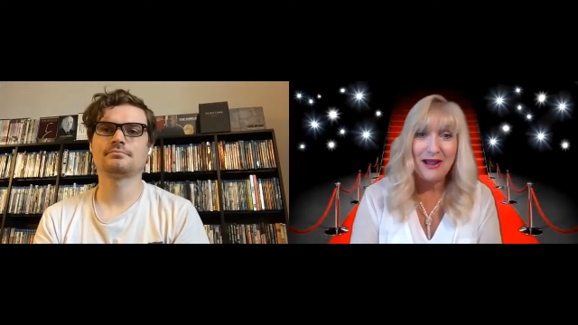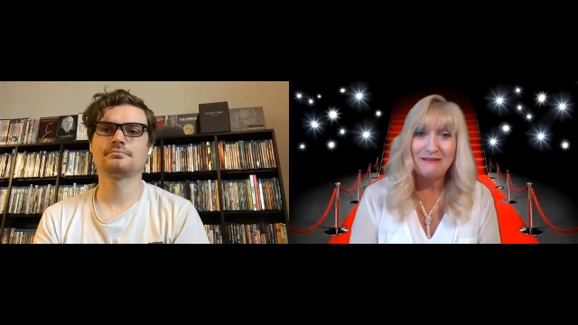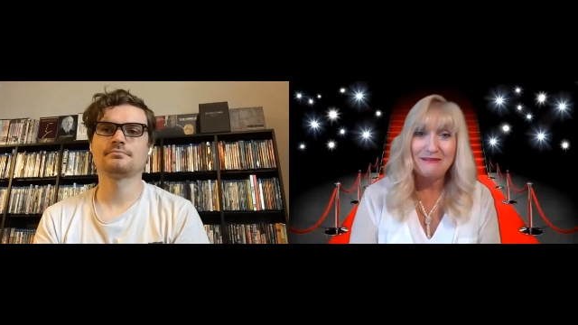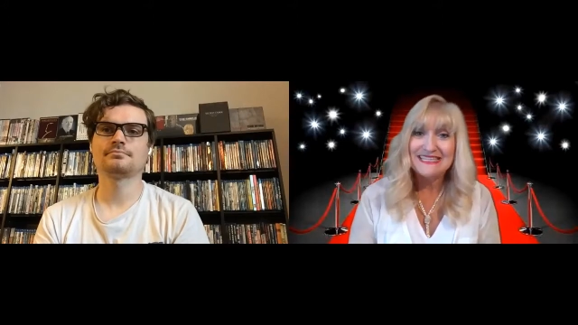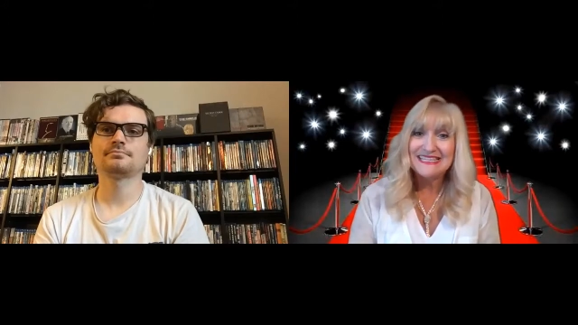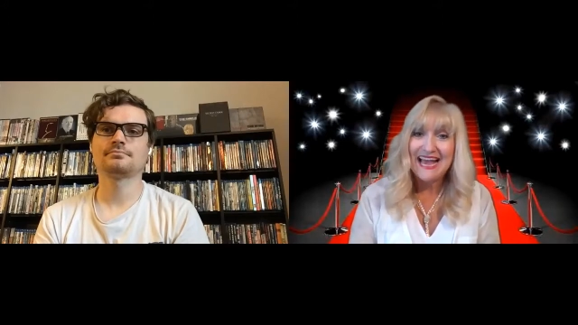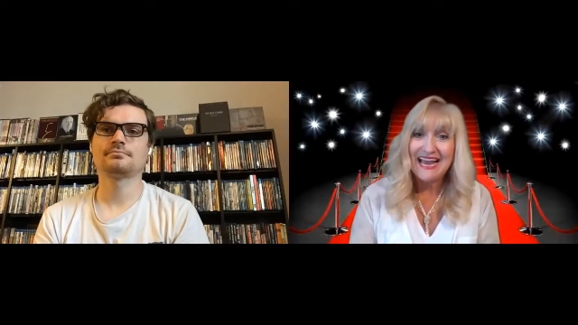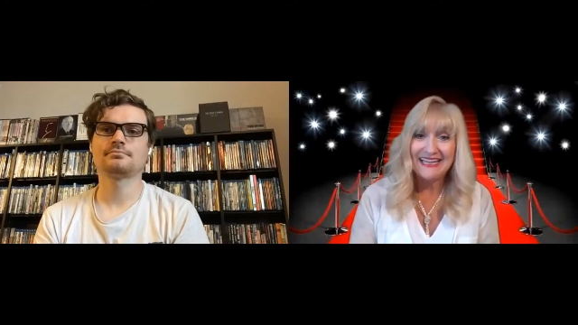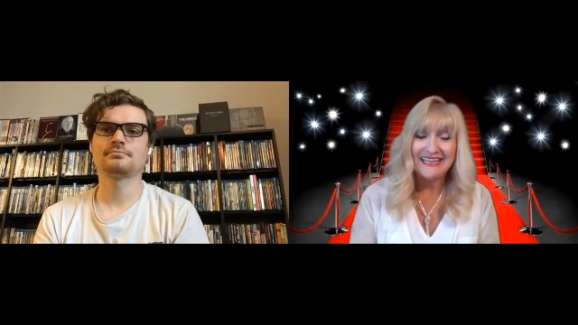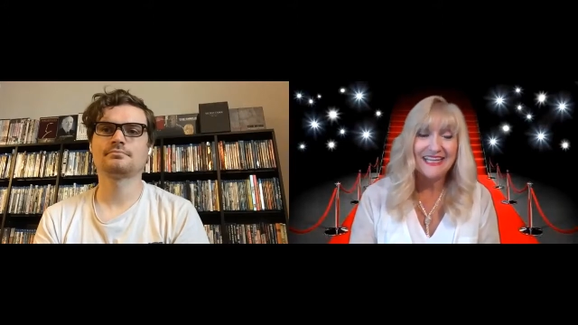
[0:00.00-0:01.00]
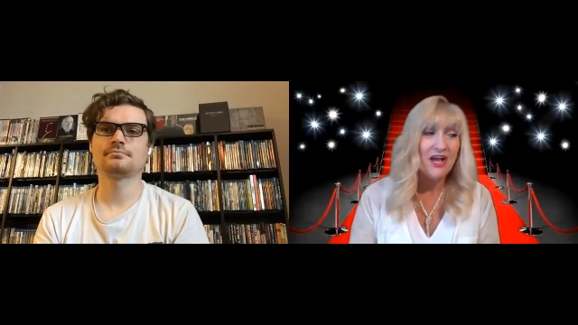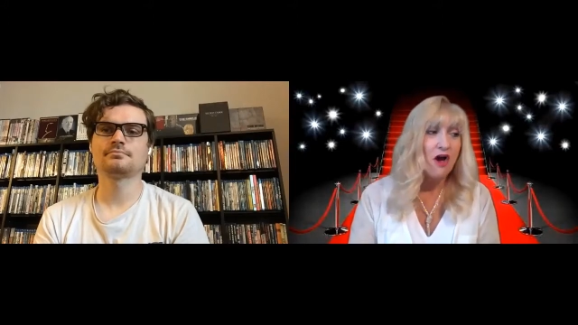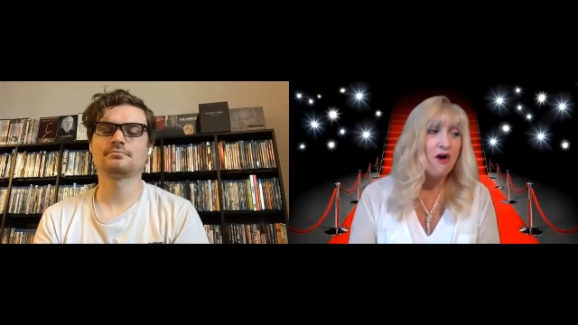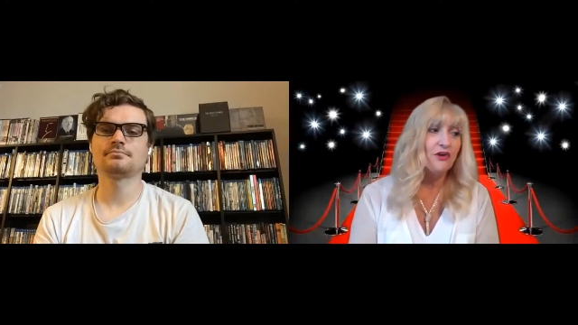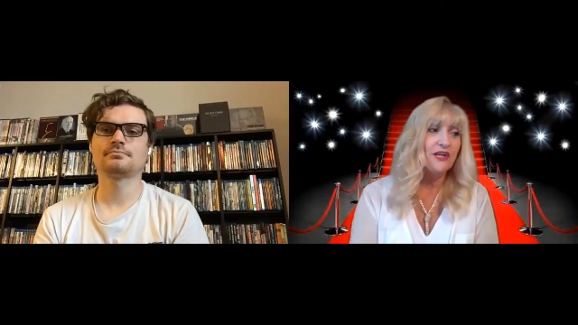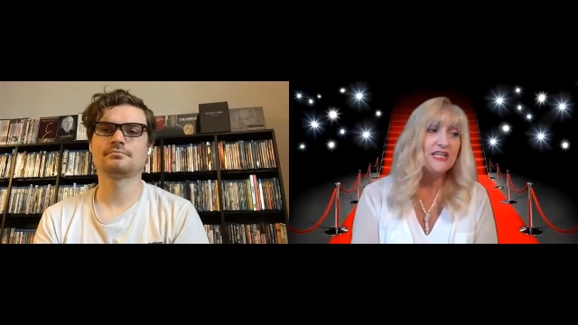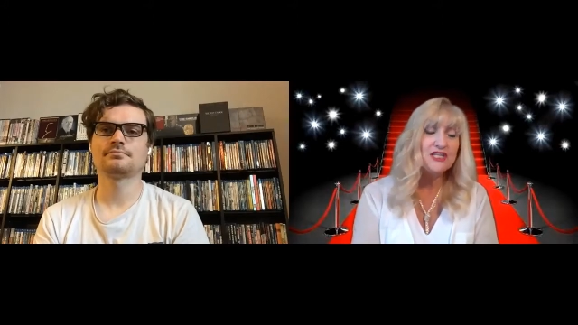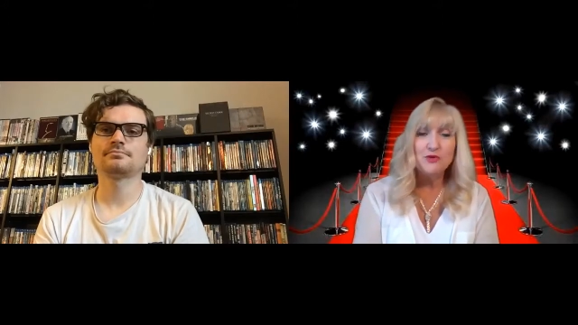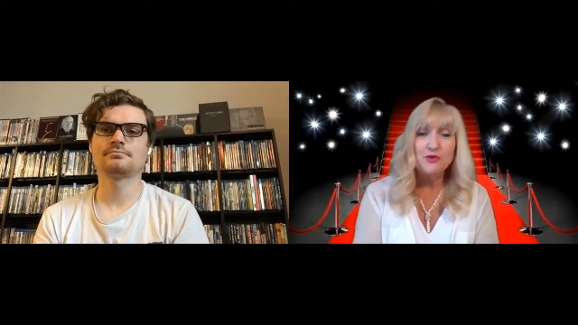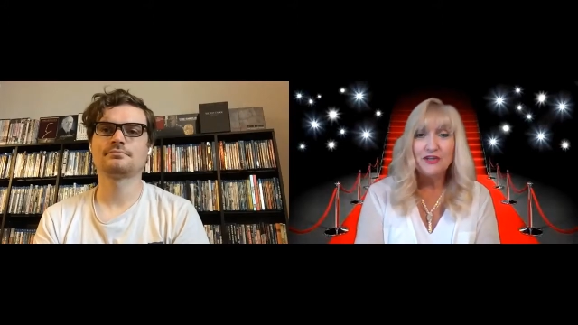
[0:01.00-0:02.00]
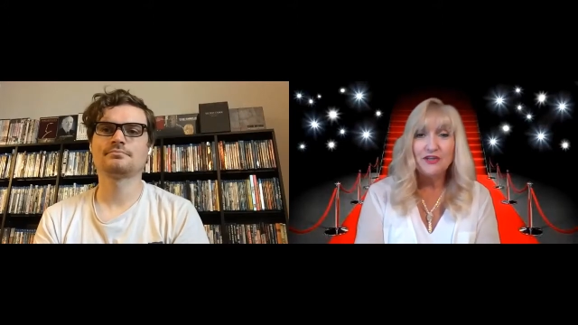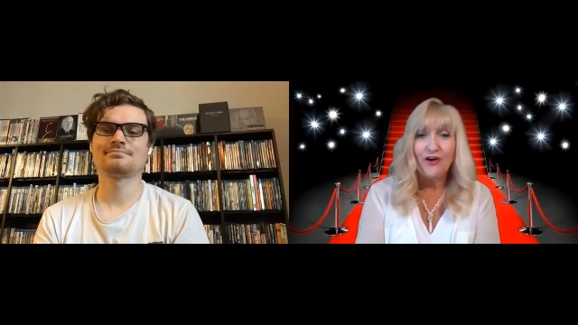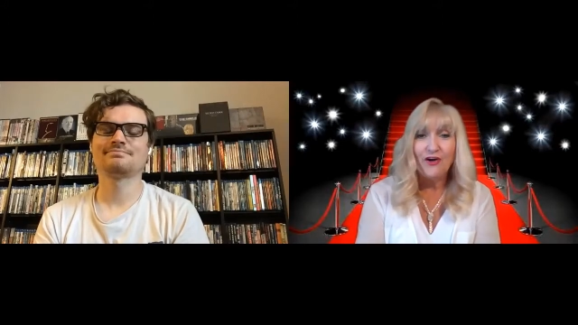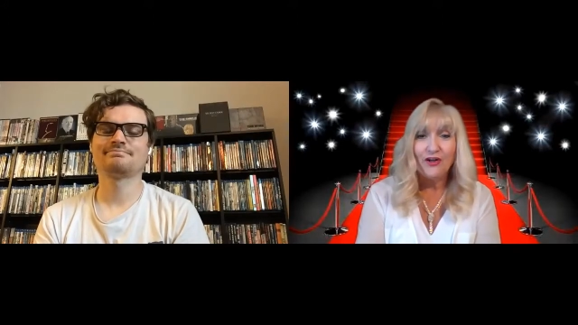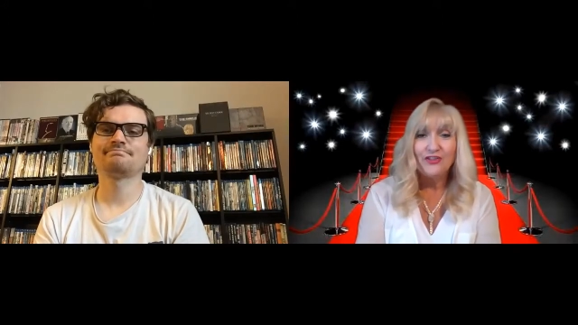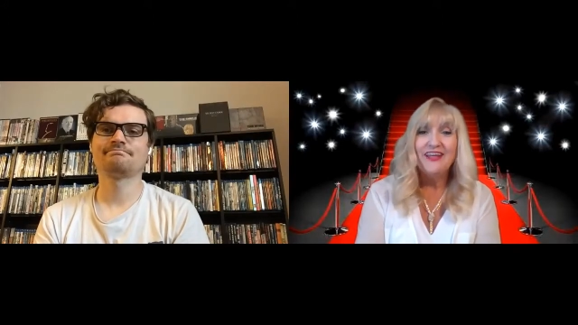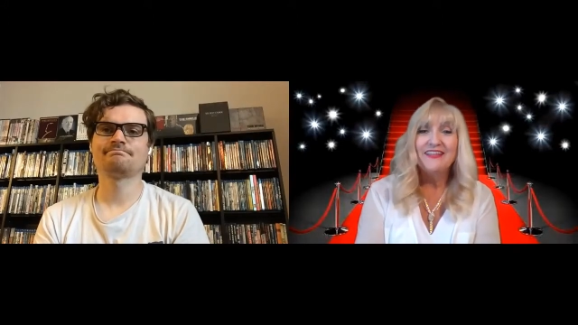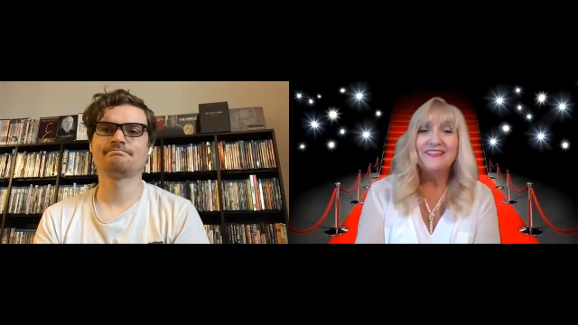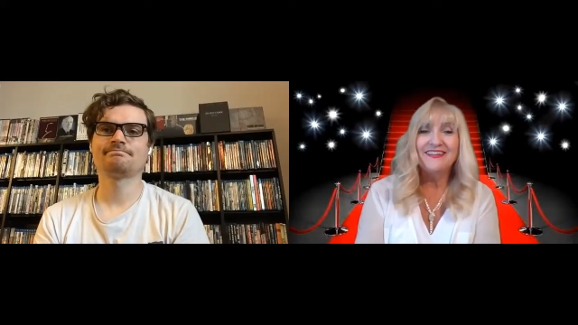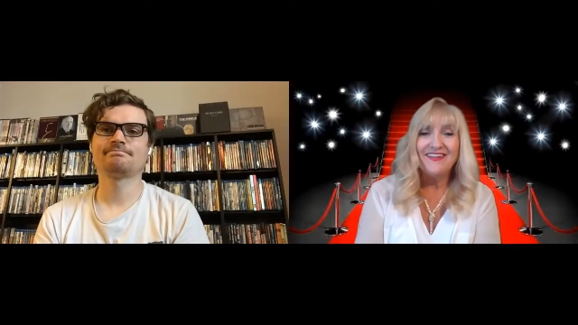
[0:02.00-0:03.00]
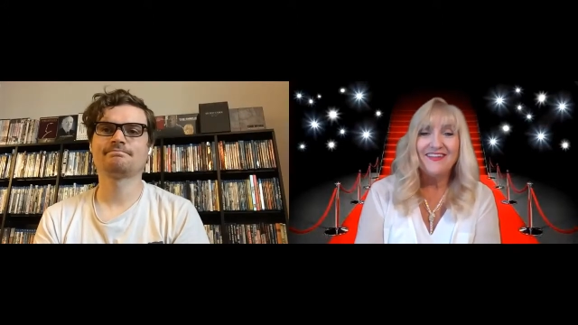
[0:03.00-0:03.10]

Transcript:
Speaker 1: How exciting for his movie called The